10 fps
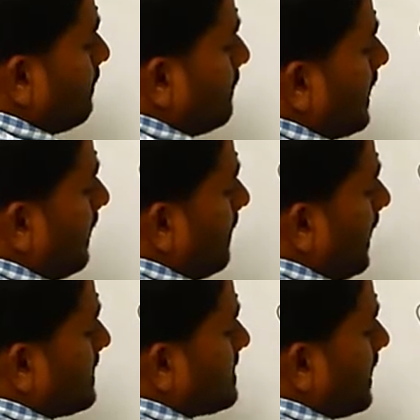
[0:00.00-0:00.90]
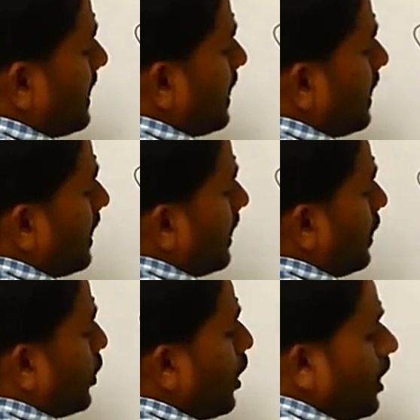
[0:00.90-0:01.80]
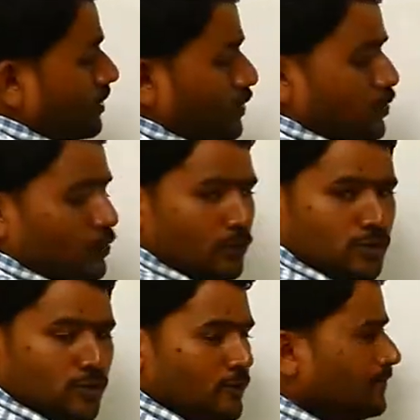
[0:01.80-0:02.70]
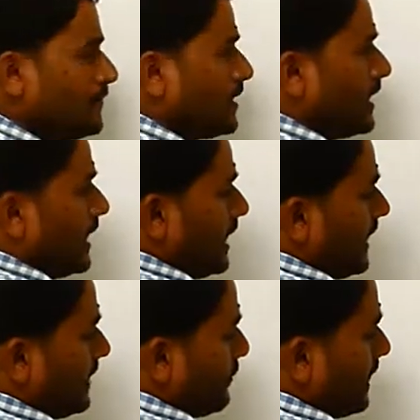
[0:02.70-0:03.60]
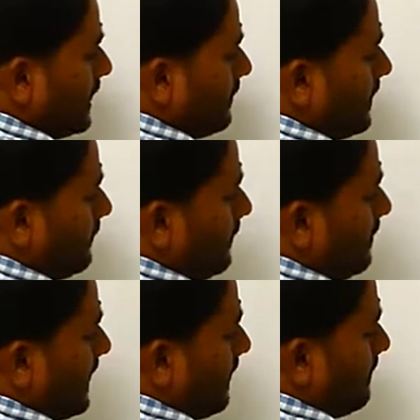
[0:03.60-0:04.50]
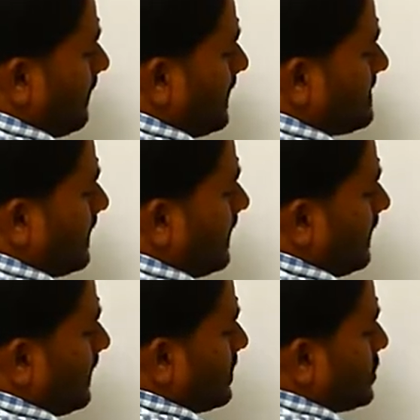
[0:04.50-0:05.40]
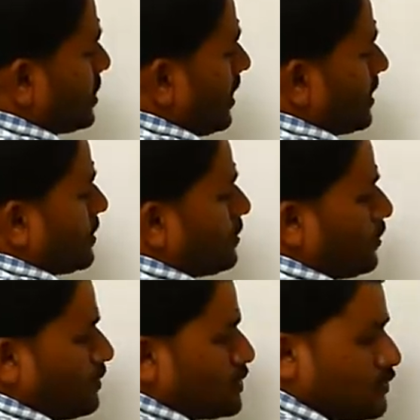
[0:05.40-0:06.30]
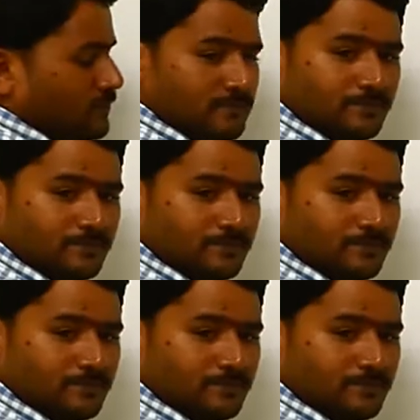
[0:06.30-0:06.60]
become as a long chromosome and 21 will become as a short chromosome.